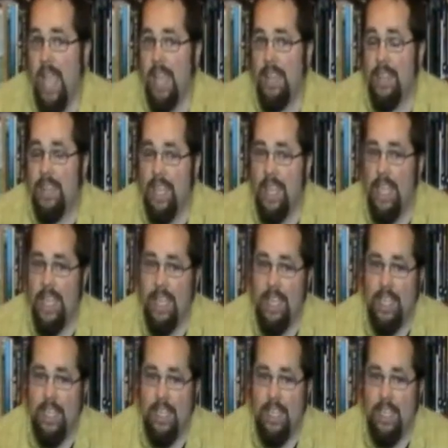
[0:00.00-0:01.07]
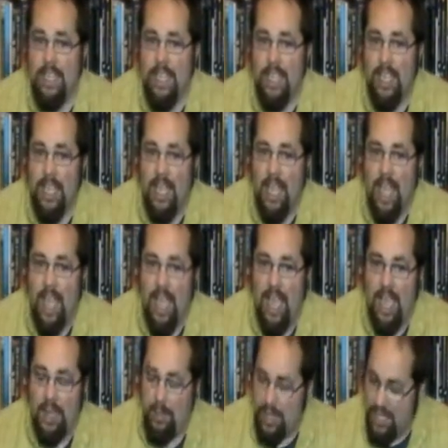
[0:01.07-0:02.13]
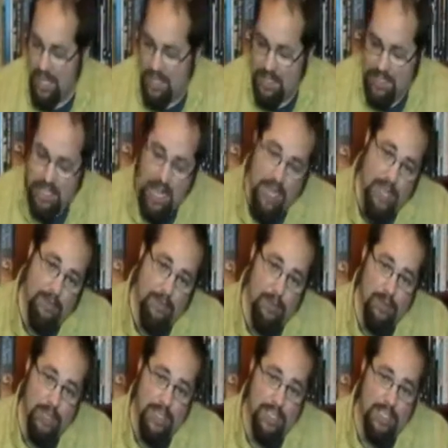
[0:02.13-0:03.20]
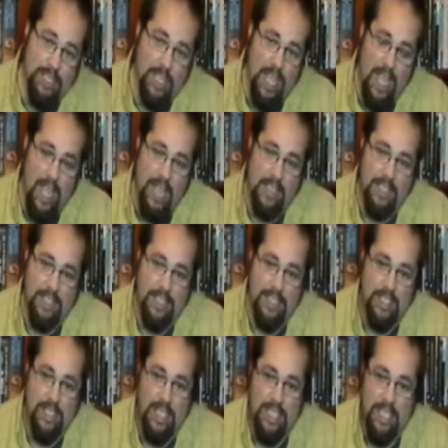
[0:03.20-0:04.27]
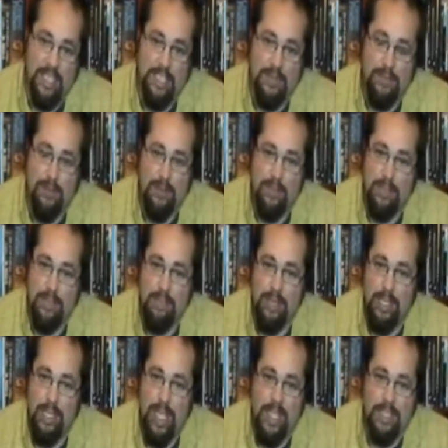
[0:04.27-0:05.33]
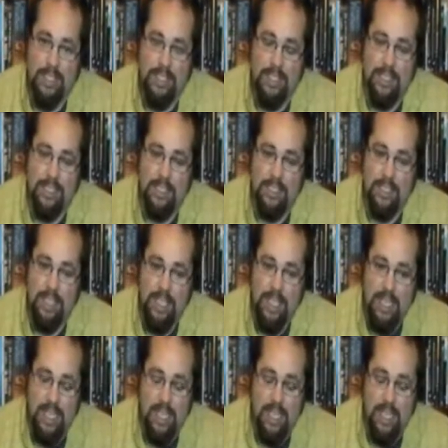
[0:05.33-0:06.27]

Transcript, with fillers: And then I begin studying for this class, and in these first three lessons,